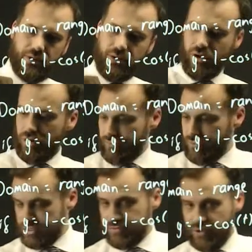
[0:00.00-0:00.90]
of
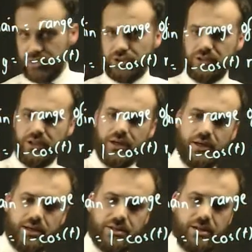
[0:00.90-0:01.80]
this function
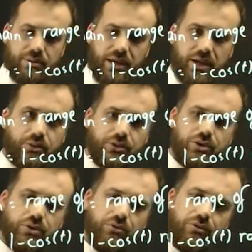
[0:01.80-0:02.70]
is going to be equal
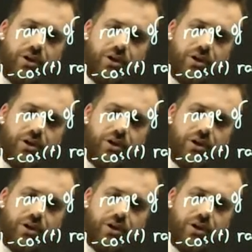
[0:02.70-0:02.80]
to the